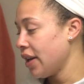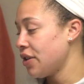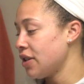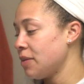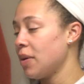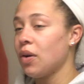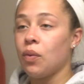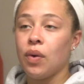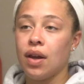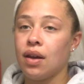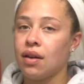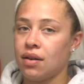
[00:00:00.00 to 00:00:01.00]
It's just been a
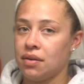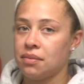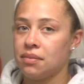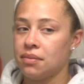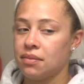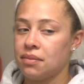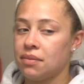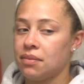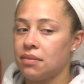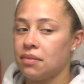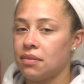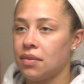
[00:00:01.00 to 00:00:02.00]
week
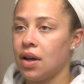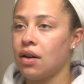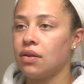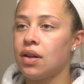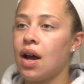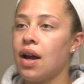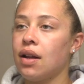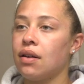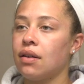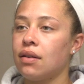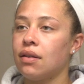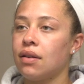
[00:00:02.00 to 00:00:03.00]
and a lot
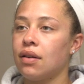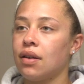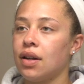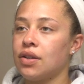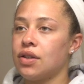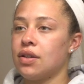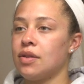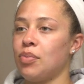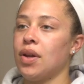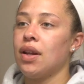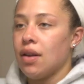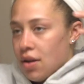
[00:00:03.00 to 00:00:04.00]
has just
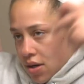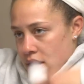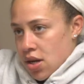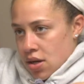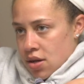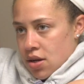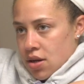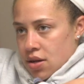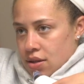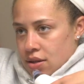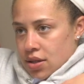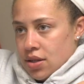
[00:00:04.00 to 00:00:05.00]
been
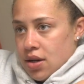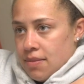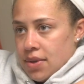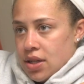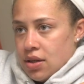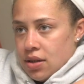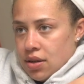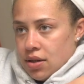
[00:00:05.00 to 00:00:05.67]
dumped.